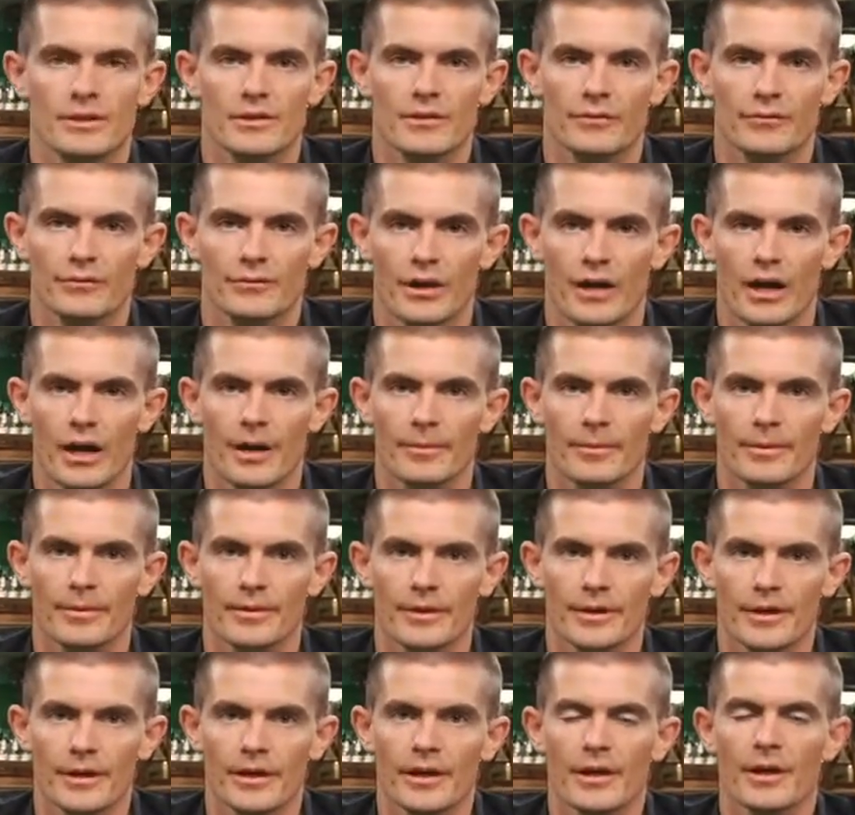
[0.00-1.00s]
on the flop,
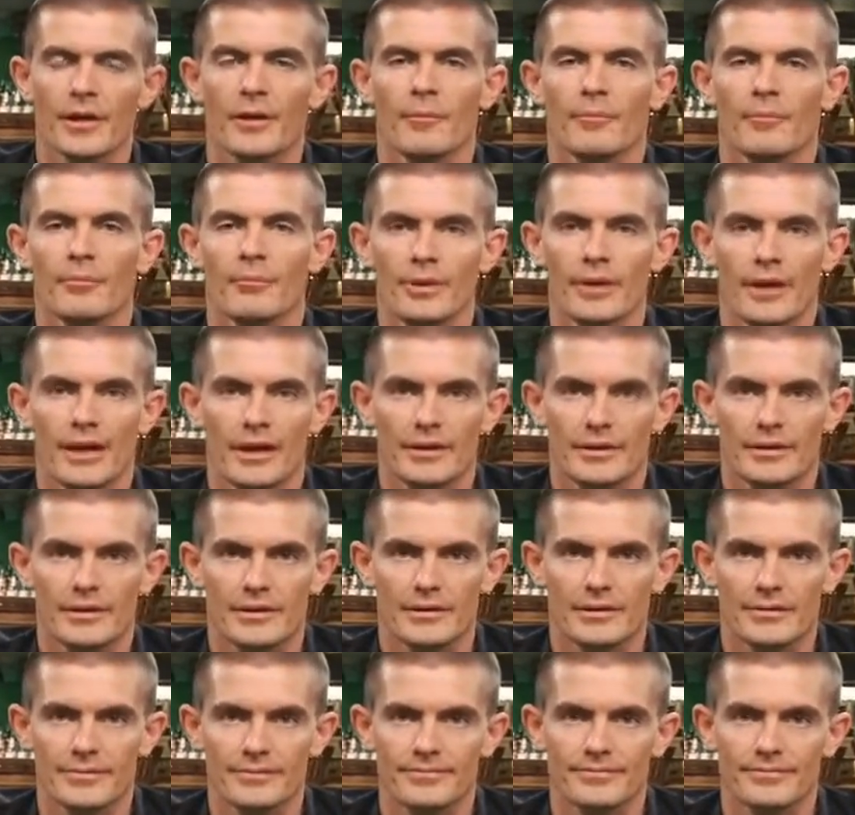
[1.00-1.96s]
but